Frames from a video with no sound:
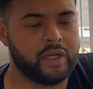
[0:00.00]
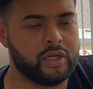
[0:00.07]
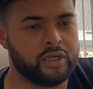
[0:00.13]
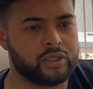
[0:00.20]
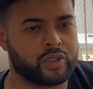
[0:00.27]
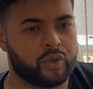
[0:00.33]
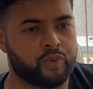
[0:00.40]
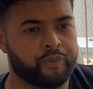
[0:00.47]

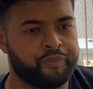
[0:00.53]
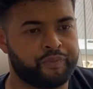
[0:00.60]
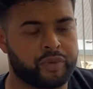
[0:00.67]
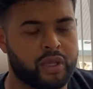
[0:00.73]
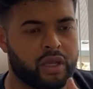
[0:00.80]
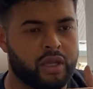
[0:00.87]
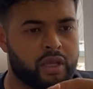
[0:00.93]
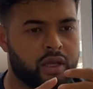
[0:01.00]
So
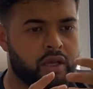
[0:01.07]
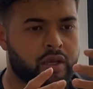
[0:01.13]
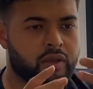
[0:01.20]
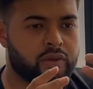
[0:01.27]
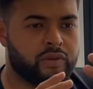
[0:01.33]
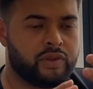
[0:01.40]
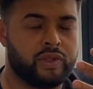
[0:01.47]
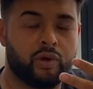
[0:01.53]

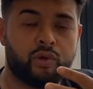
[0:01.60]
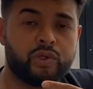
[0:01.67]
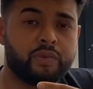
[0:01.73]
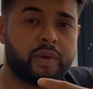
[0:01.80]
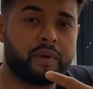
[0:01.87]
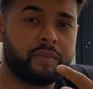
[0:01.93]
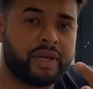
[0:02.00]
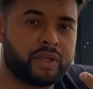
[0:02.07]
those
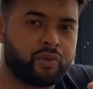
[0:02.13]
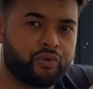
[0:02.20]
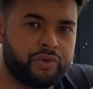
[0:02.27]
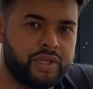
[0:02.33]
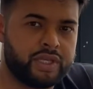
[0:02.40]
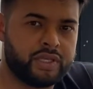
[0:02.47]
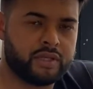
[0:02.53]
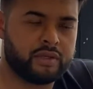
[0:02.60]
are my
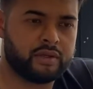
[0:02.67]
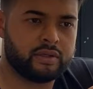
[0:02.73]
3